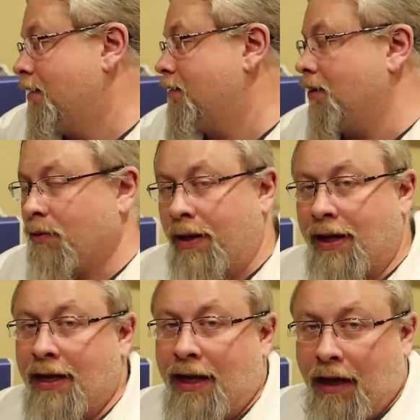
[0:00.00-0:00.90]
so that we
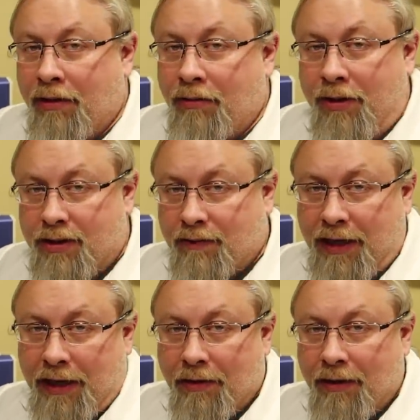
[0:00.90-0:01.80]
can kind of get through this
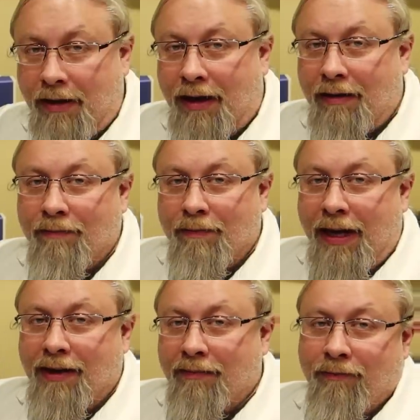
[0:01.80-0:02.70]
video and not
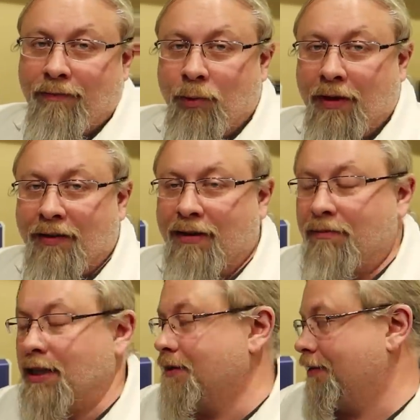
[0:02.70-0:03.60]
make it forty-five
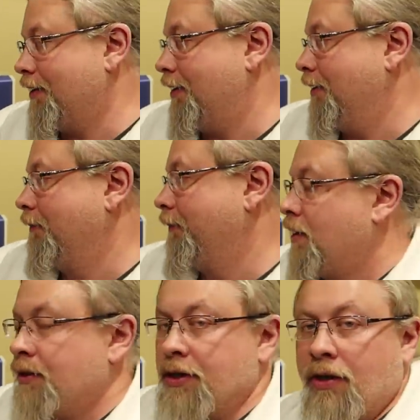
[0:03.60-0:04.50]
minutes long.
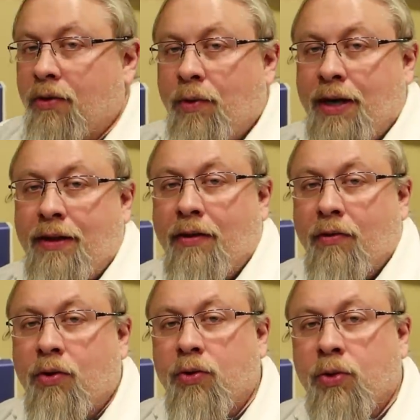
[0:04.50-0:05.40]
So one of
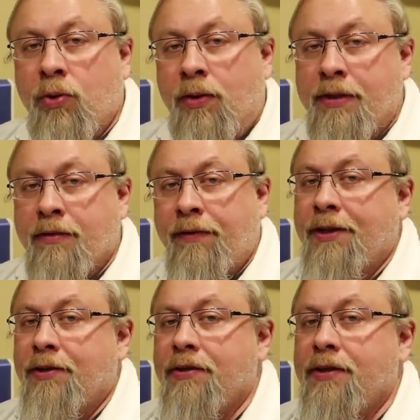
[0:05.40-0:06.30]
the coolest
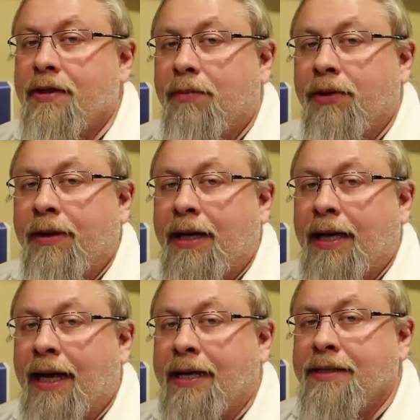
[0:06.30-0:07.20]
features of the
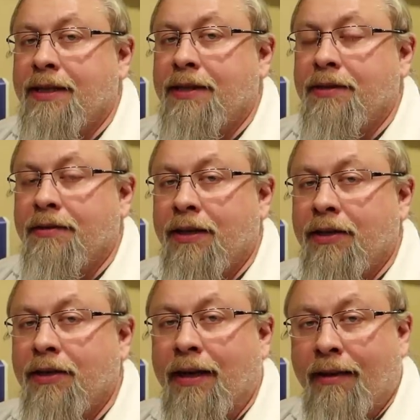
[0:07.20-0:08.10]
Bluetti A C two
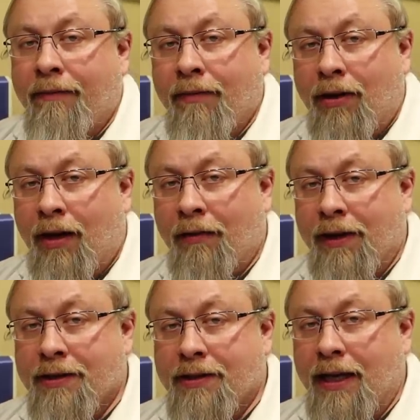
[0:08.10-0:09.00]
hundred, and
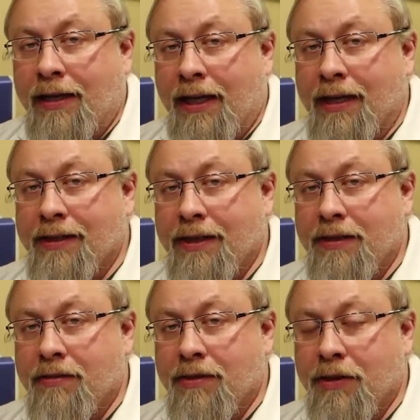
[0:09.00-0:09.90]
obviously in the A C
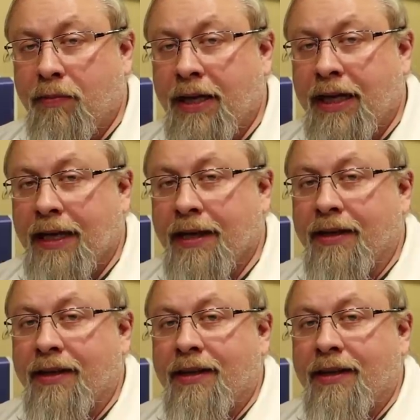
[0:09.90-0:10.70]
two hundred P,